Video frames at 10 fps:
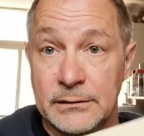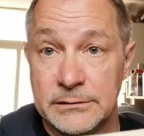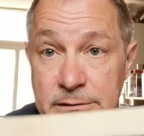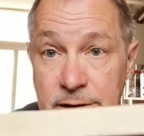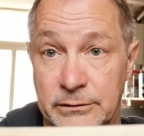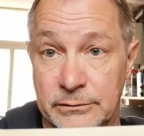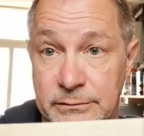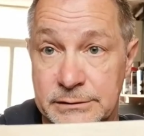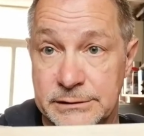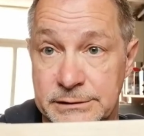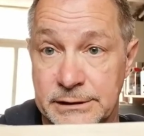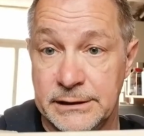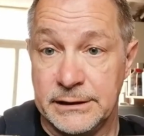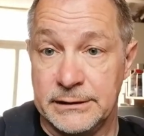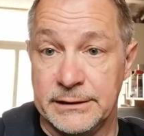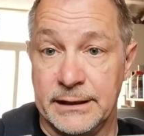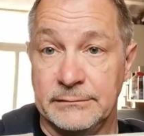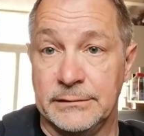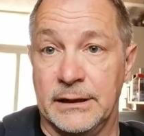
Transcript: So taking it down.